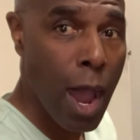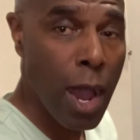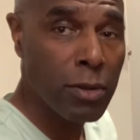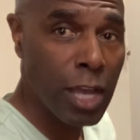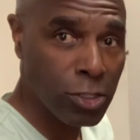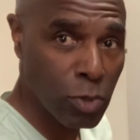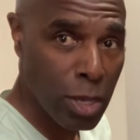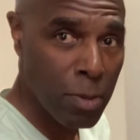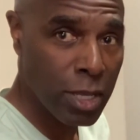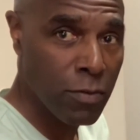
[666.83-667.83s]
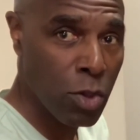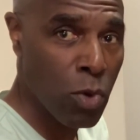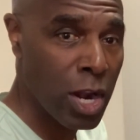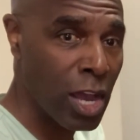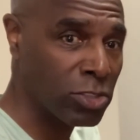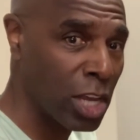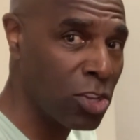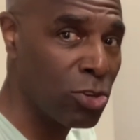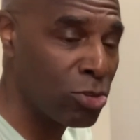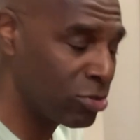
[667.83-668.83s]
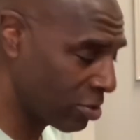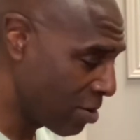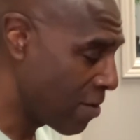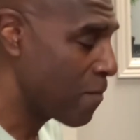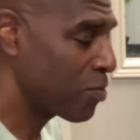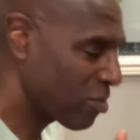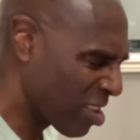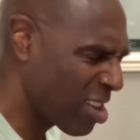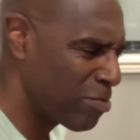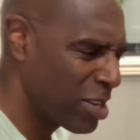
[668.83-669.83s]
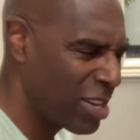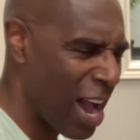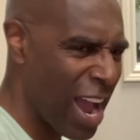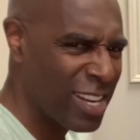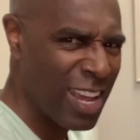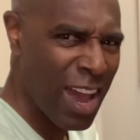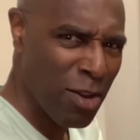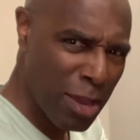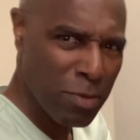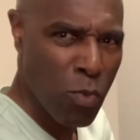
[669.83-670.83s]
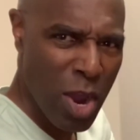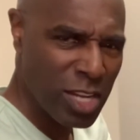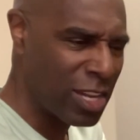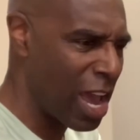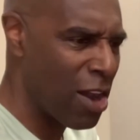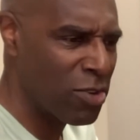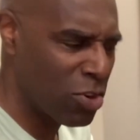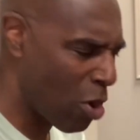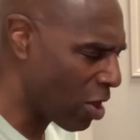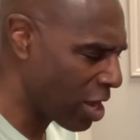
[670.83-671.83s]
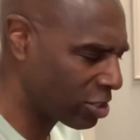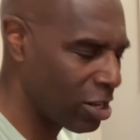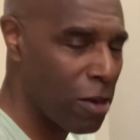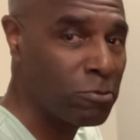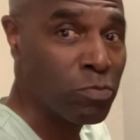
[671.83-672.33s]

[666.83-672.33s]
next week I'm gonna give you what else I use to keep the diet down, keep the weight down and all that stuff.